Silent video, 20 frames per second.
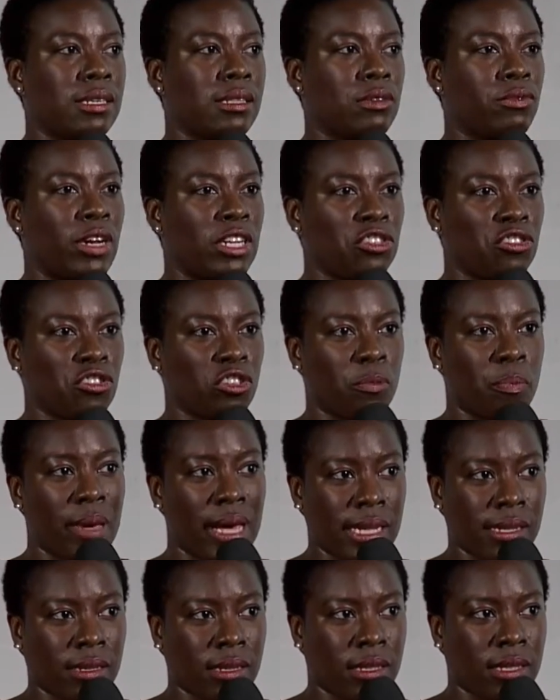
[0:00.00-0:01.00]
is a registered
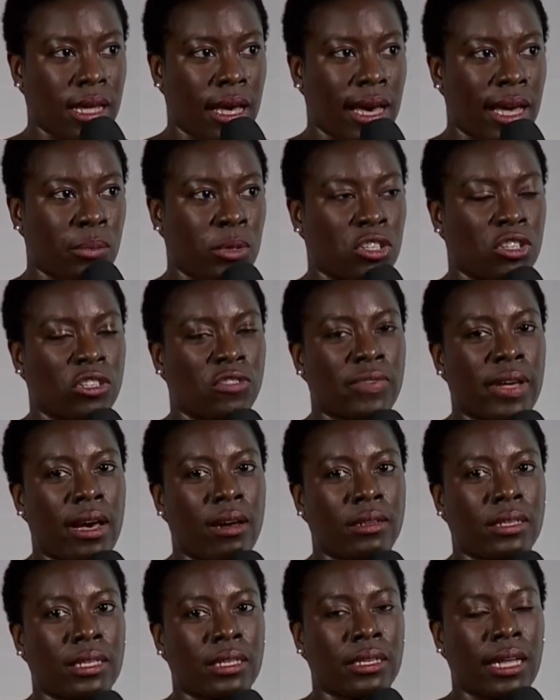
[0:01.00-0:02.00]
pesticide which is
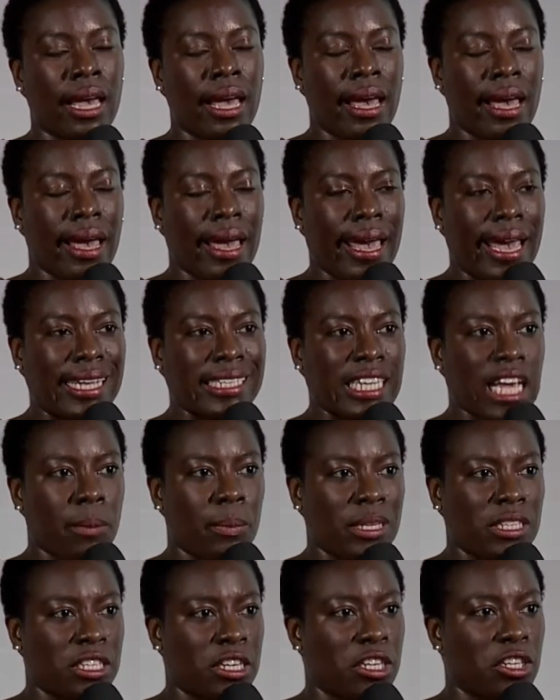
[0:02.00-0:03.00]
found in
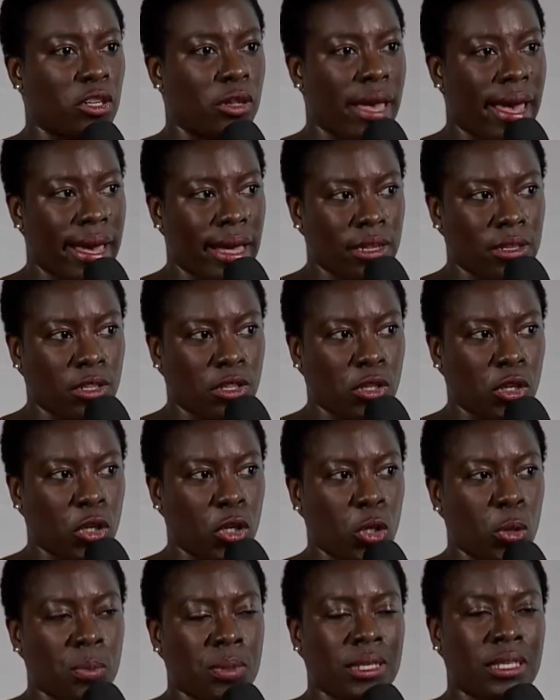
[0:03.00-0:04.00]
antibacterial hand
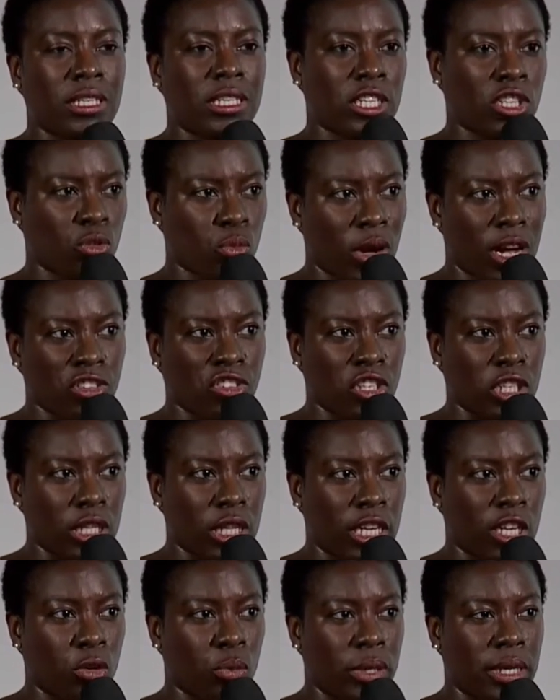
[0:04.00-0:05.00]
soaps, dishwashing
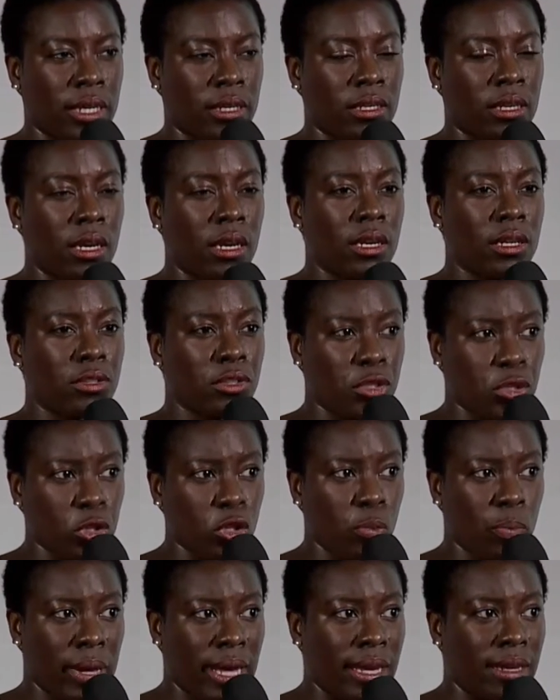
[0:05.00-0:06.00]
liquid,
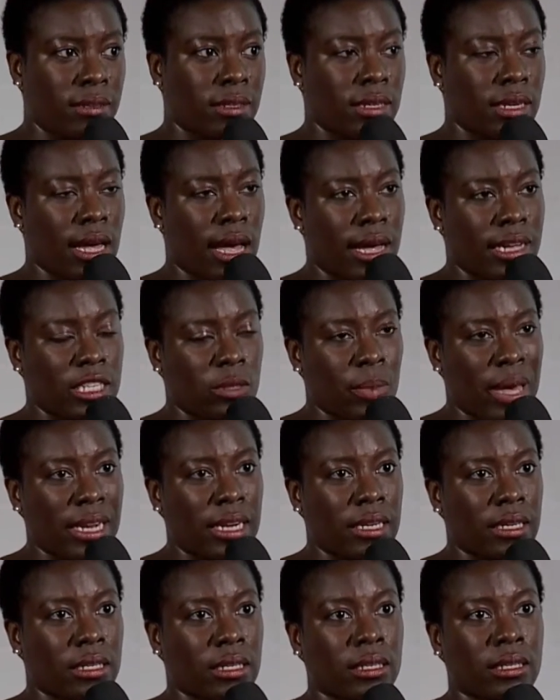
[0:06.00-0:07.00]
toothpaste, and
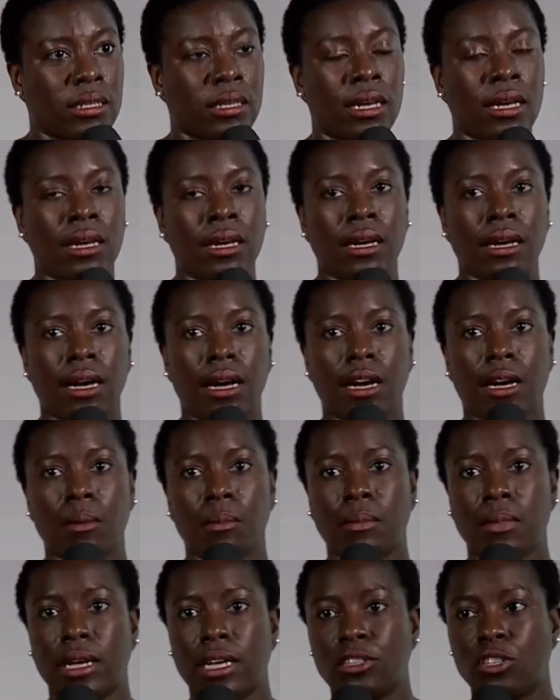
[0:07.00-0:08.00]
cosmetics.
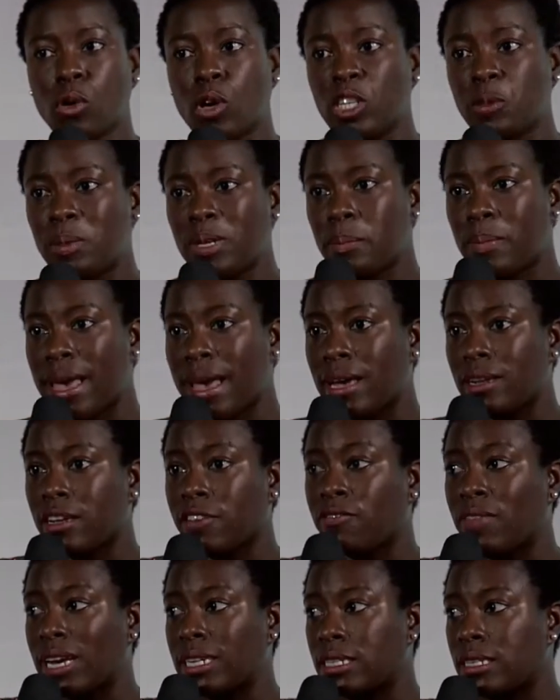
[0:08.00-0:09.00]
Um, is going to be banned
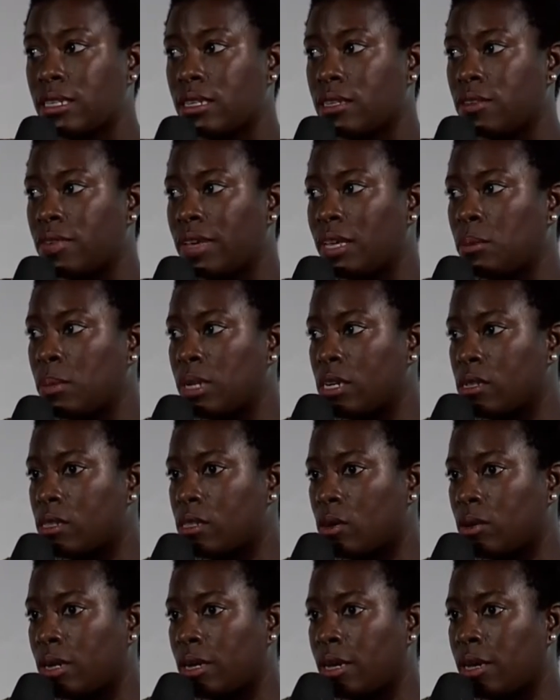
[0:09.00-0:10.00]
effective in
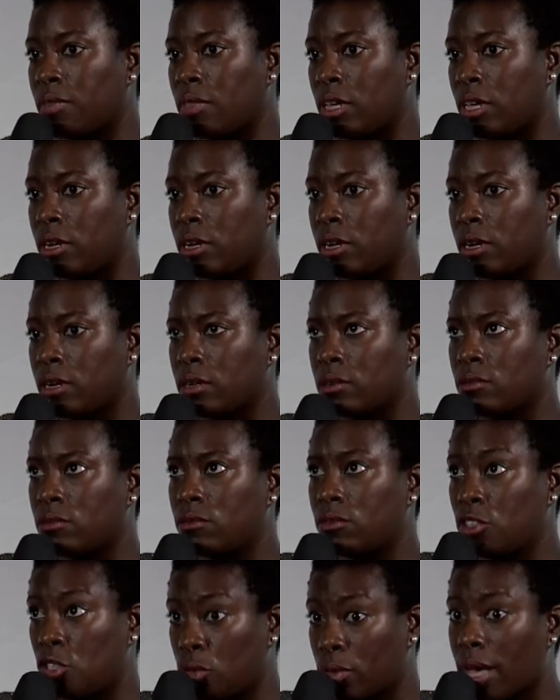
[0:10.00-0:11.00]
Minnesota in the year
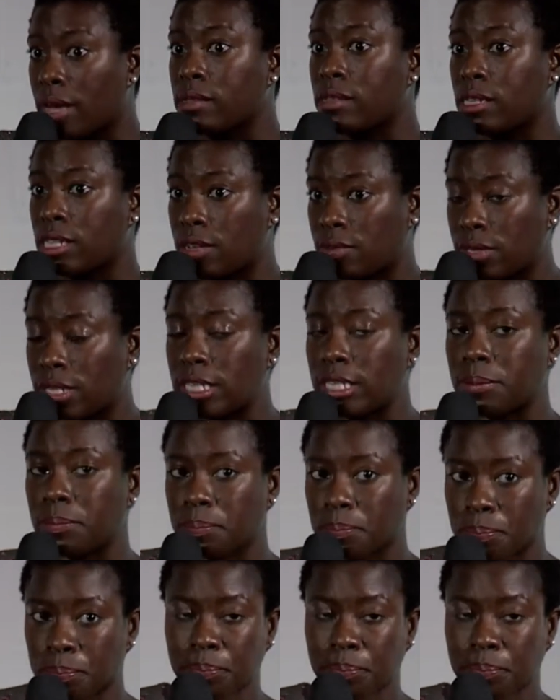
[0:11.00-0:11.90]
2017.